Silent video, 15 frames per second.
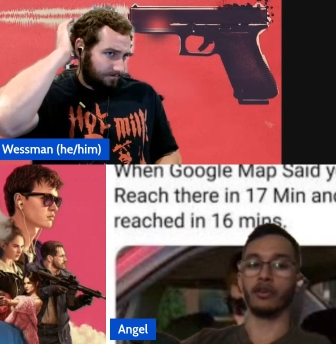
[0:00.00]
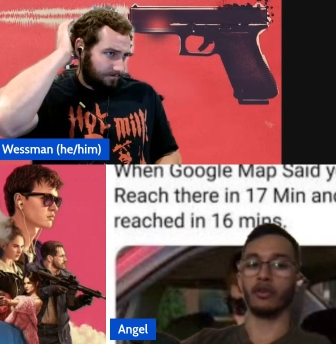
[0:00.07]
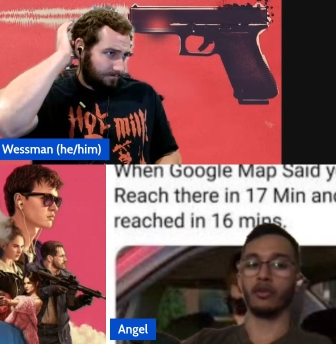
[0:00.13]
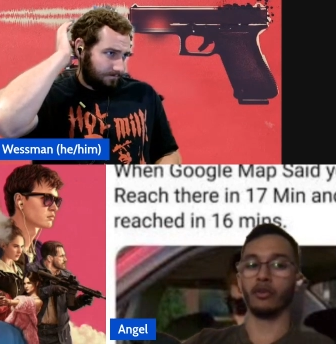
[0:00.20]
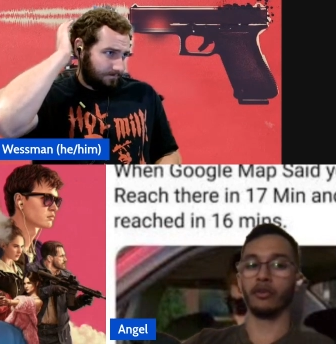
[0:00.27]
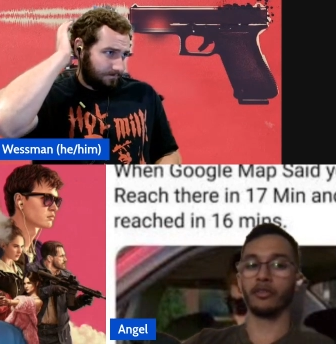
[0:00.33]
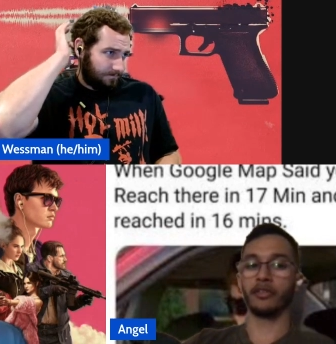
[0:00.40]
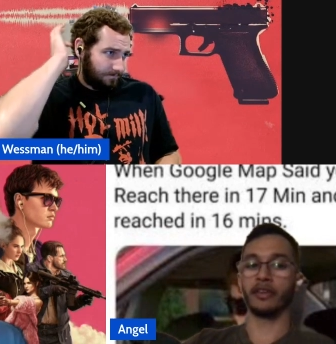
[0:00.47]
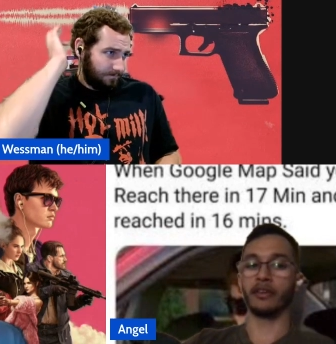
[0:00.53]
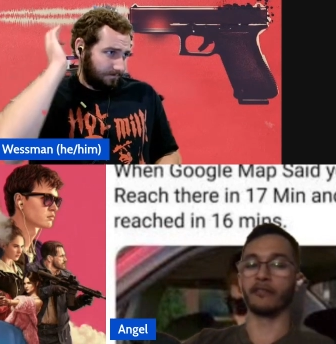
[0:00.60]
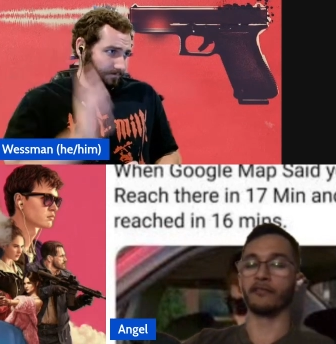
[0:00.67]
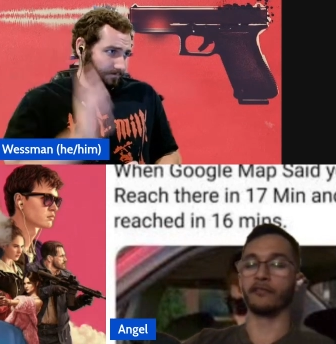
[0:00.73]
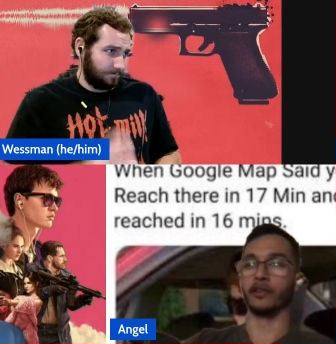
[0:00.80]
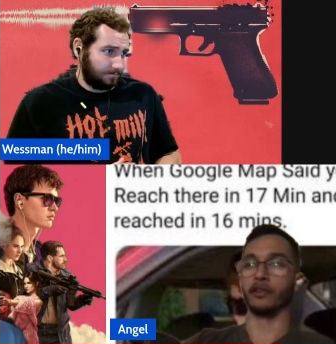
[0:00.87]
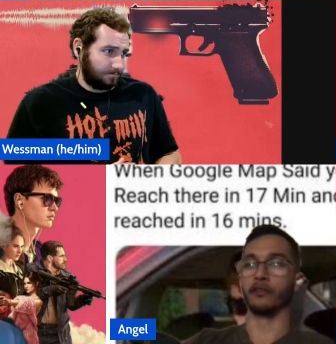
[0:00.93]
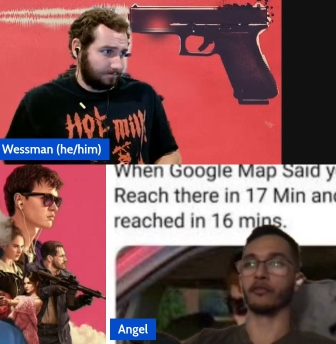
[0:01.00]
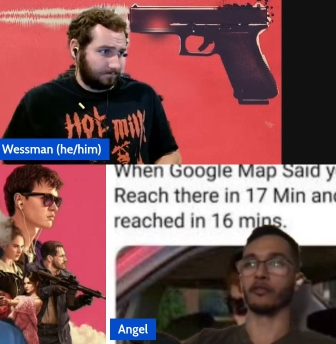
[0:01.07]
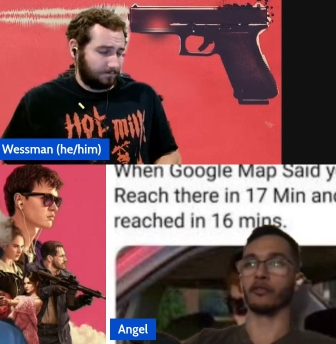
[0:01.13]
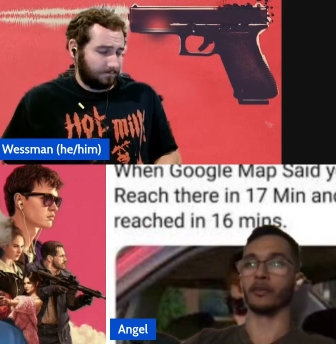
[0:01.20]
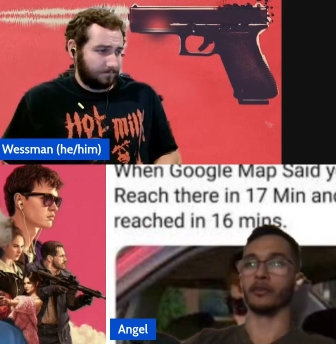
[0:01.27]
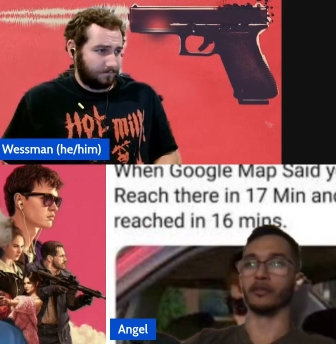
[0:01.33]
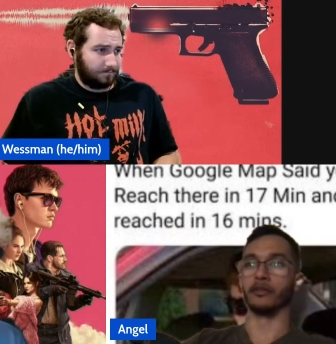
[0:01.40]
Speaker 1: thing full of
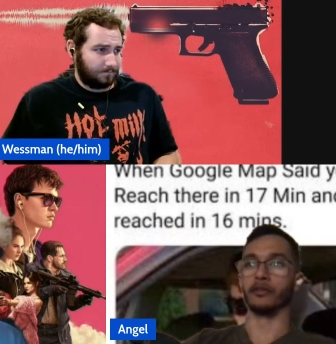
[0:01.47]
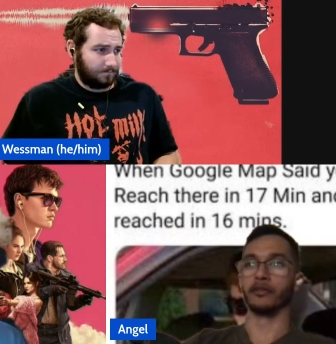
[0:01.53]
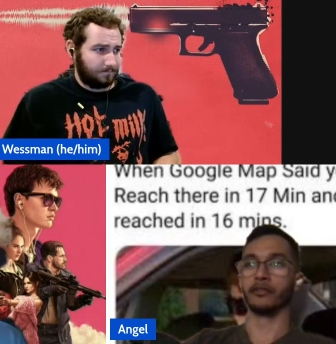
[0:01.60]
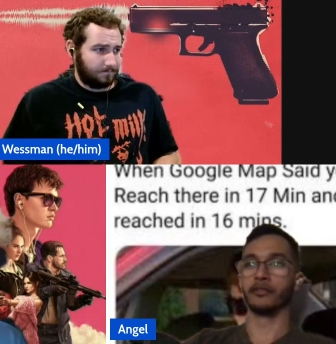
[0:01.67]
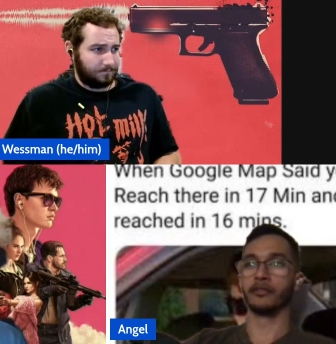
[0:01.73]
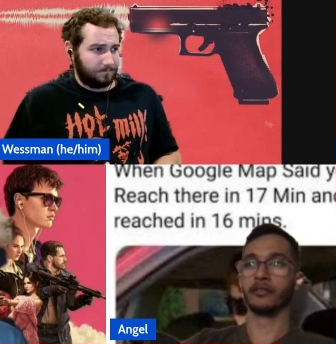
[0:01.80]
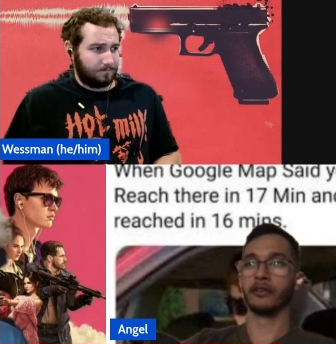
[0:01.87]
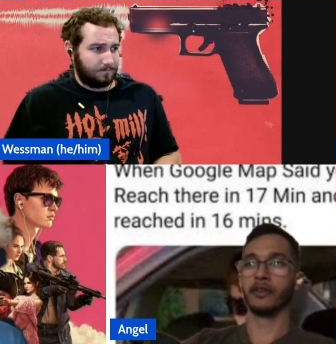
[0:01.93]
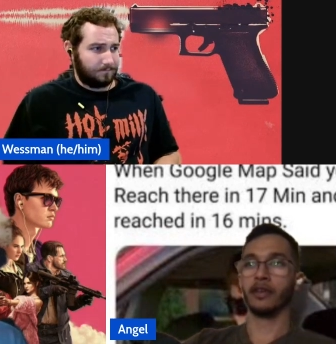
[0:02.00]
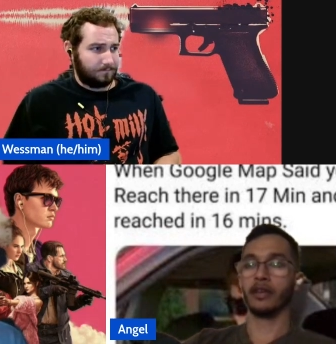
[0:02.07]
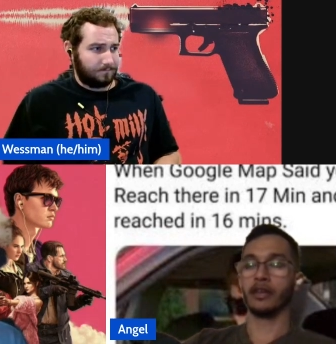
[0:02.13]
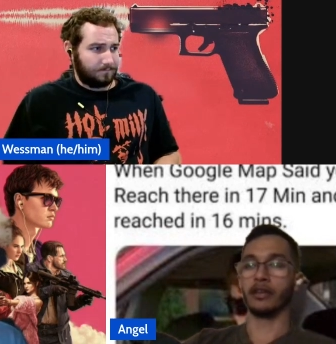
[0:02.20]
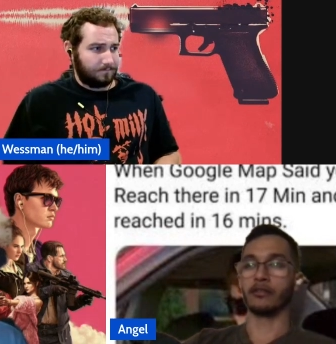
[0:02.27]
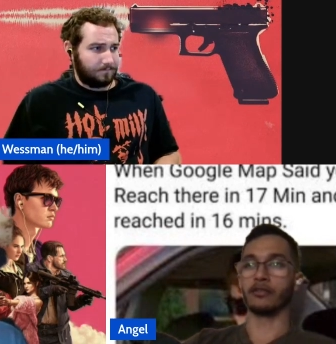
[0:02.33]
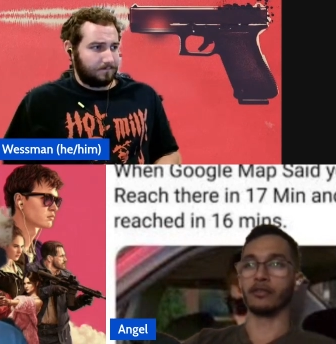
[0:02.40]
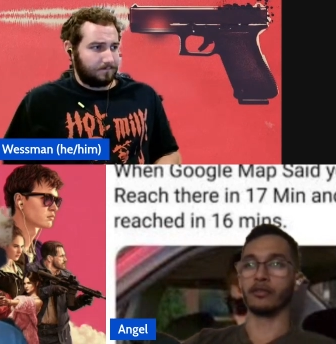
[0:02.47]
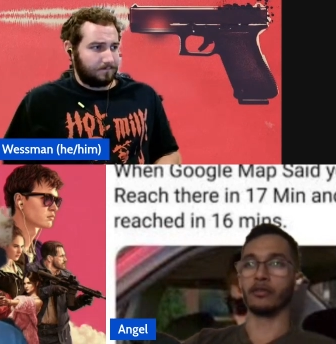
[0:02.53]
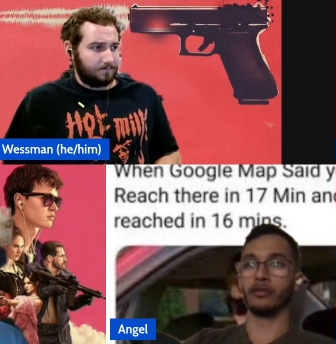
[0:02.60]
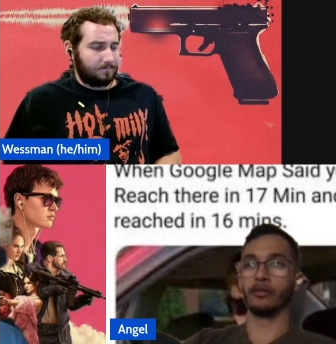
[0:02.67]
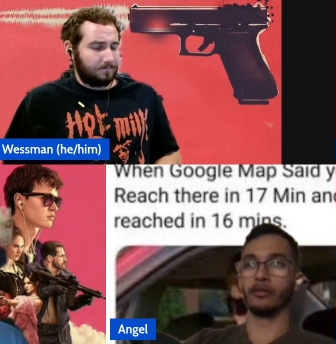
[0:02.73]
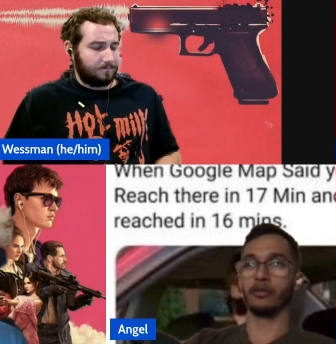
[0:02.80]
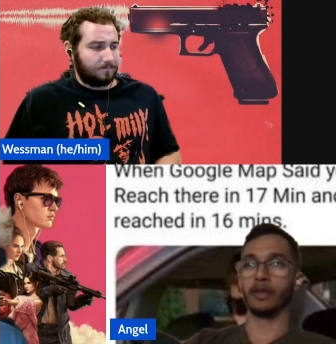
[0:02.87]
criminals it's a
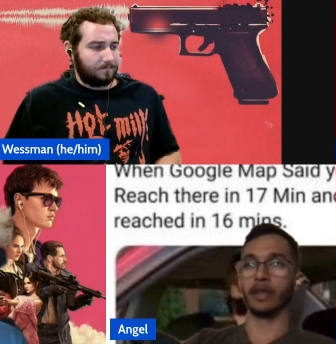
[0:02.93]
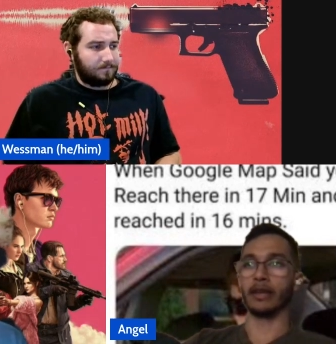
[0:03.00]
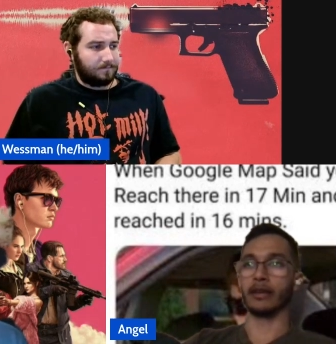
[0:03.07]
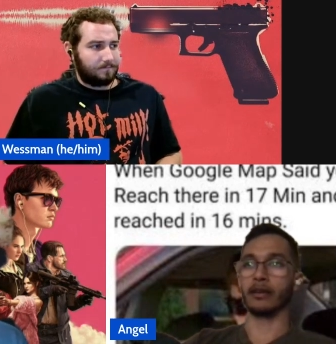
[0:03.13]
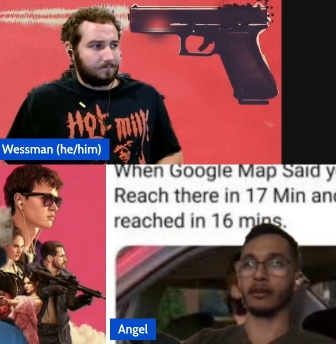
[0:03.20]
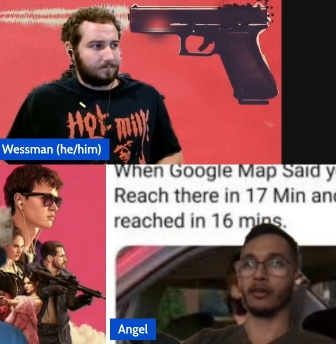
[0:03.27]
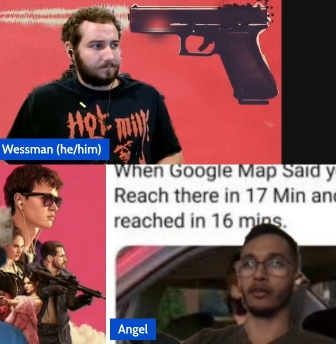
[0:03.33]
whole like a whole